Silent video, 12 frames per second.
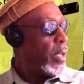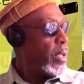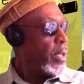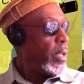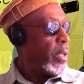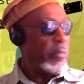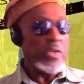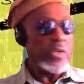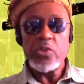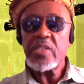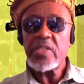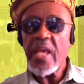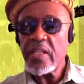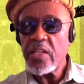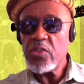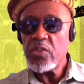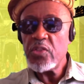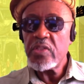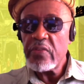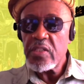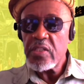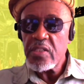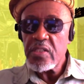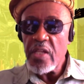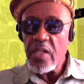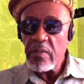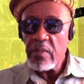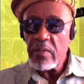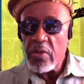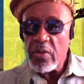But you take it and you give it to this other person